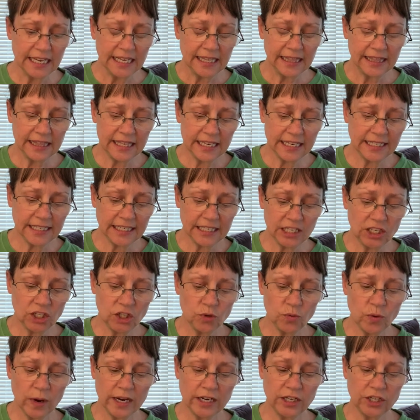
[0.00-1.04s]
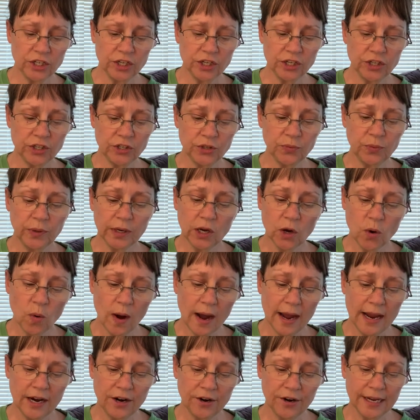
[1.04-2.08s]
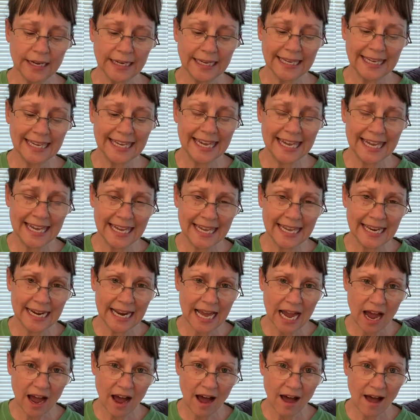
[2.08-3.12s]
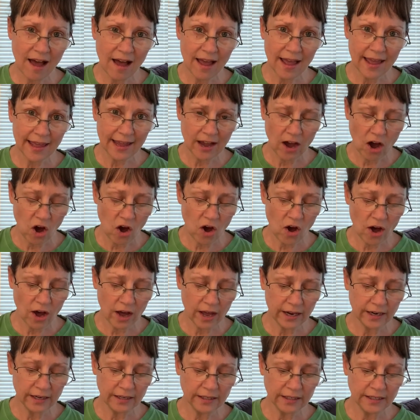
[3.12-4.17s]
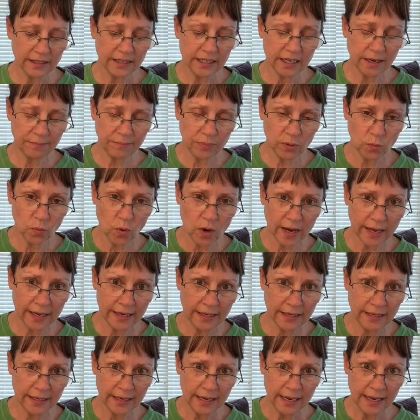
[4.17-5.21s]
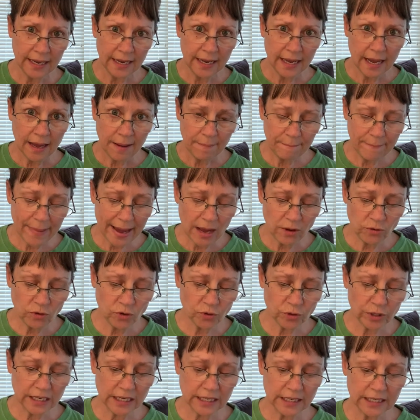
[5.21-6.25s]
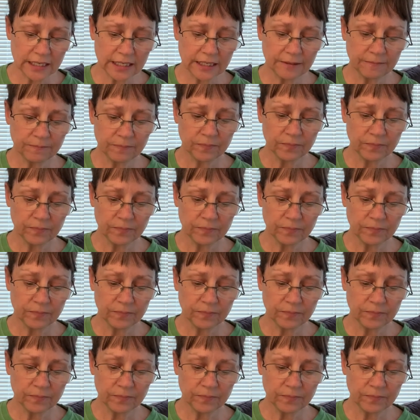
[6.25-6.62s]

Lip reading: These situations require a keen eye on, number one, boundaries.